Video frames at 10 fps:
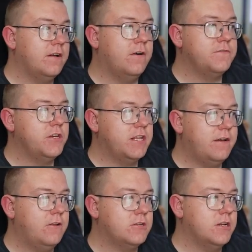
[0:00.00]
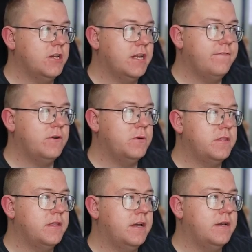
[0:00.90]
Obviously, looks like you can have her with
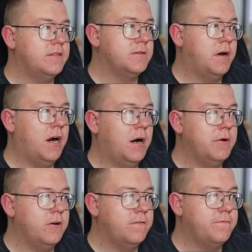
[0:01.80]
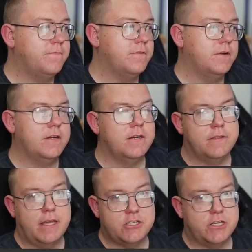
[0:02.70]
some armor off, the
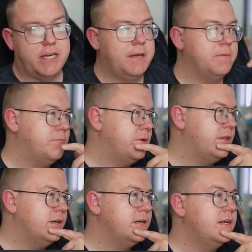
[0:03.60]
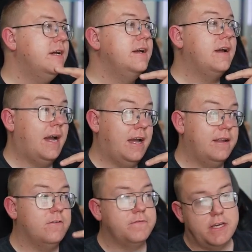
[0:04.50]
extra cape and bit nut, and
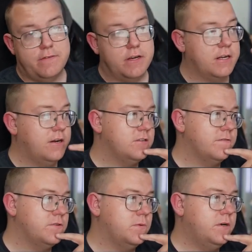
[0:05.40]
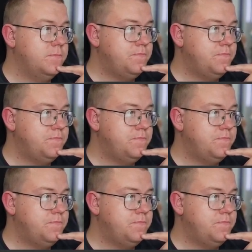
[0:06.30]
obviously have her cast off as well.